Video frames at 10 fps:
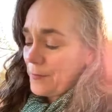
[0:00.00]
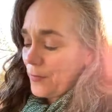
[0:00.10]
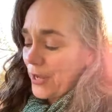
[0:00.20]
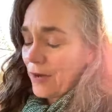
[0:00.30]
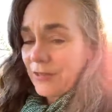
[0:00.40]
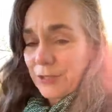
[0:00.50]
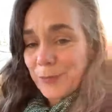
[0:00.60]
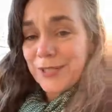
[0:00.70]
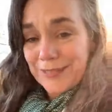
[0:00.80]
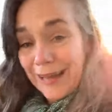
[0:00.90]
we have a little
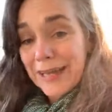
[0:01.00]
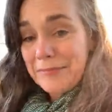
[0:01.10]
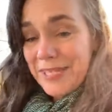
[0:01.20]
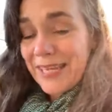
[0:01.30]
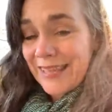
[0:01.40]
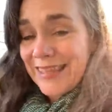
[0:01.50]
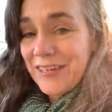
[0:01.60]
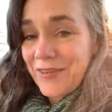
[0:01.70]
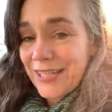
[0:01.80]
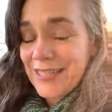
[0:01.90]
bit of time to get the
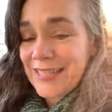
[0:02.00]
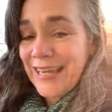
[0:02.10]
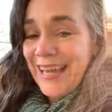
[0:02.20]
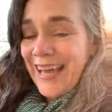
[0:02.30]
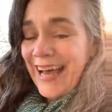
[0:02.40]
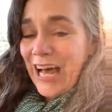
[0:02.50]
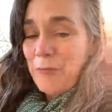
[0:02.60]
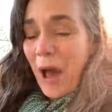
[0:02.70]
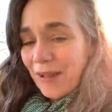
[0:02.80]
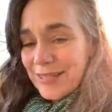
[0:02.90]
events
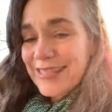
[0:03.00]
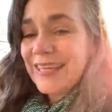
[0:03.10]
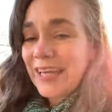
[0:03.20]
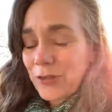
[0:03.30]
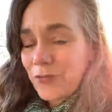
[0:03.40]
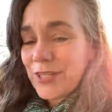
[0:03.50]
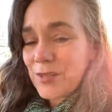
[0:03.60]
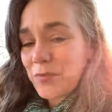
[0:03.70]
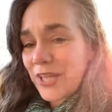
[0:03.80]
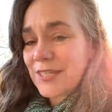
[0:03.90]
policy and fees
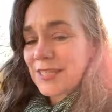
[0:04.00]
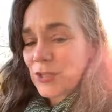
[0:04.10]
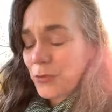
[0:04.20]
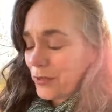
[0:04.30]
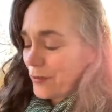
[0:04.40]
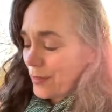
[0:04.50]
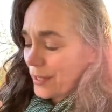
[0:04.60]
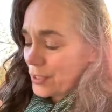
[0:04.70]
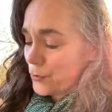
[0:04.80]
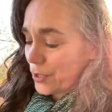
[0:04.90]
in place. That's one of the
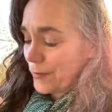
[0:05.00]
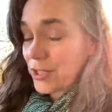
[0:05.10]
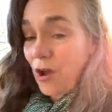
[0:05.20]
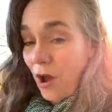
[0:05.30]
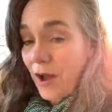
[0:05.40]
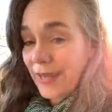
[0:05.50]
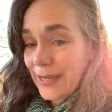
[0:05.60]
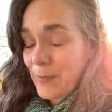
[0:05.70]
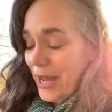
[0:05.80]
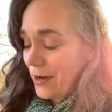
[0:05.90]
things we're going to be
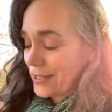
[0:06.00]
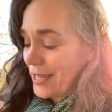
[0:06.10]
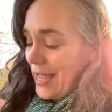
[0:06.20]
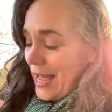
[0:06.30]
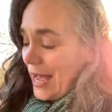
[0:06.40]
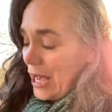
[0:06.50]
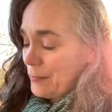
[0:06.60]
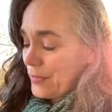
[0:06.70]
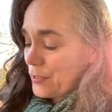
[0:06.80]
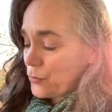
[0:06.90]
talking about
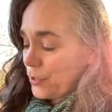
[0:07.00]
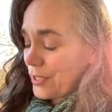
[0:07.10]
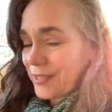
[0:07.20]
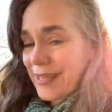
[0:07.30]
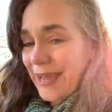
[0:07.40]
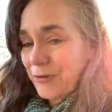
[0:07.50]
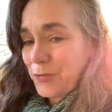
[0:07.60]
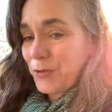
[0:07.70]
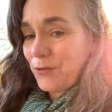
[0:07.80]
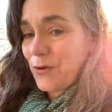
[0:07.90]
this week, is how do we
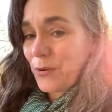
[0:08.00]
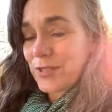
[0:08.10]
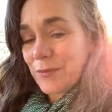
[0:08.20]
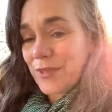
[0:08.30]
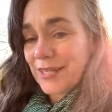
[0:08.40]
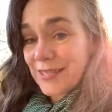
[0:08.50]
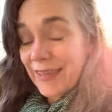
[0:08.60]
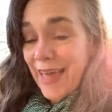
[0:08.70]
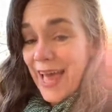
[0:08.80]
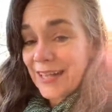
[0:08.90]
move forward, some things
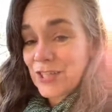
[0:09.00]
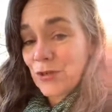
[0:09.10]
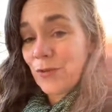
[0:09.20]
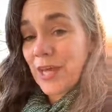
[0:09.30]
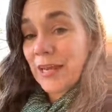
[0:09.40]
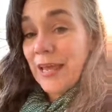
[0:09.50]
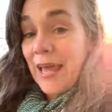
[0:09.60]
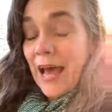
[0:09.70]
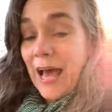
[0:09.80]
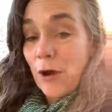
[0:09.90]
like that, so that
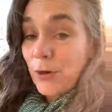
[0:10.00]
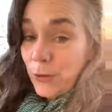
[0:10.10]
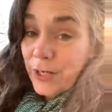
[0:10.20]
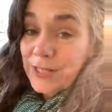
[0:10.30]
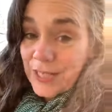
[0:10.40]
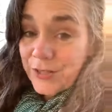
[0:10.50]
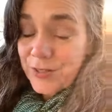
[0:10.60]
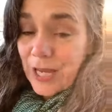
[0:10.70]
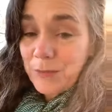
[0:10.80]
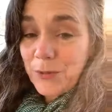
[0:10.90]
when
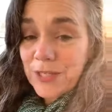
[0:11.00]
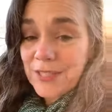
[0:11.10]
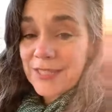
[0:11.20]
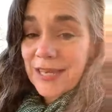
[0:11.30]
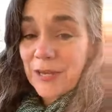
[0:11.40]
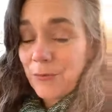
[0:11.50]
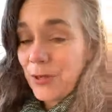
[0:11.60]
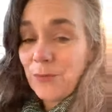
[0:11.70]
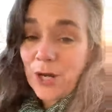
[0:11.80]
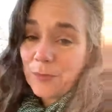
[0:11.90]
organizations come to us and say,
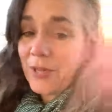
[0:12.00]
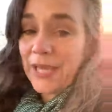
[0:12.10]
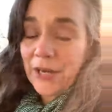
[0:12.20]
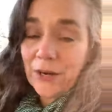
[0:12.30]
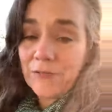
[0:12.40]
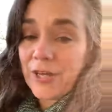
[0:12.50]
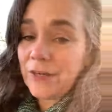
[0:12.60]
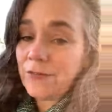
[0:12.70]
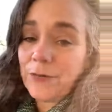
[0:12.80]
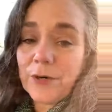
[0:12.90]
we want to plan our
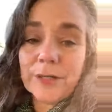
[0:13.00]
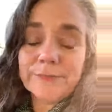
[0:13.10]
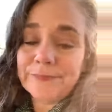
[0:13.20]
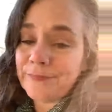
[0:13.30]
event for